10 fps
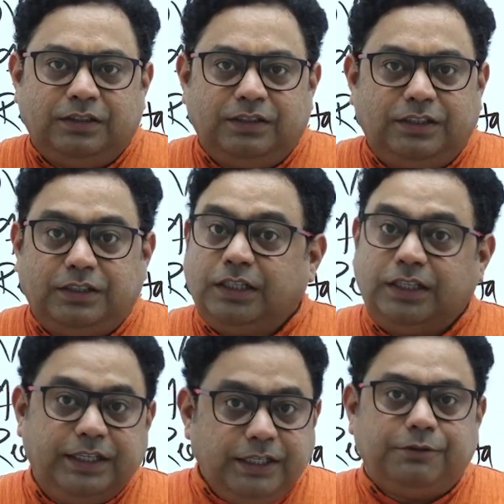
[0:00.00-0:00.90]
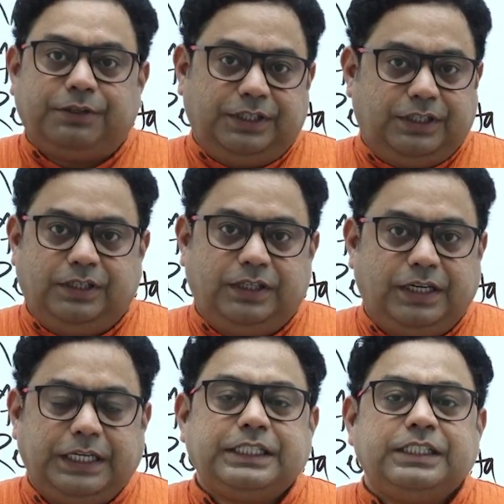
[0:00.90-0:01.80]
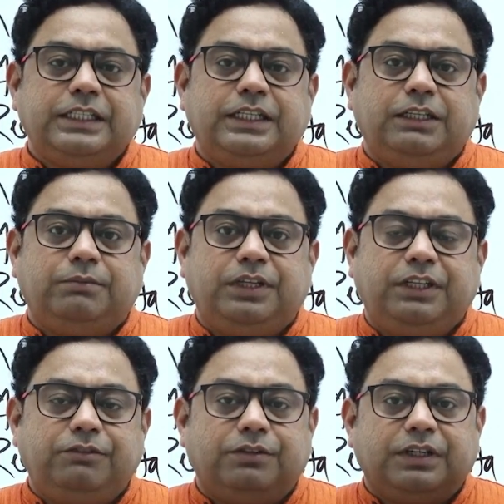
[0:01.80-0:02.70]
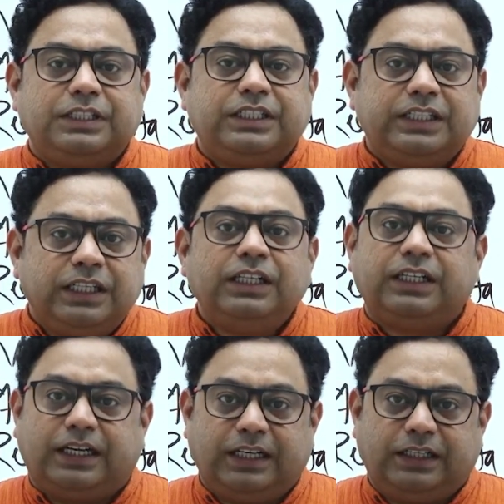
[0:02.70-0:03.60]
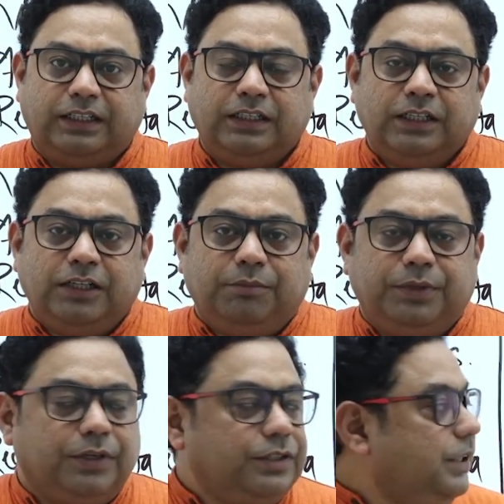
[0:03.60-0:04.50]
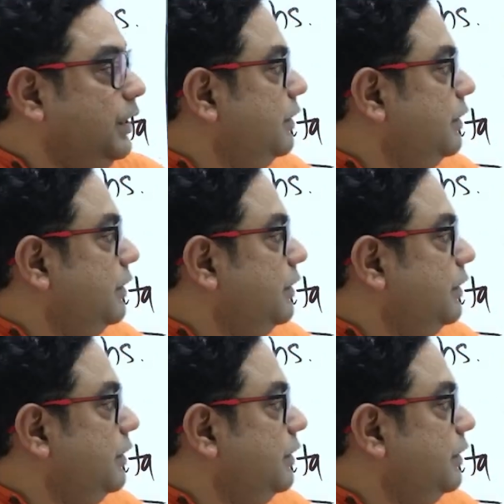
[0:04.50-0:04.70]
CSAT nahi rukega. I sincerely believe you can still crack it. Because these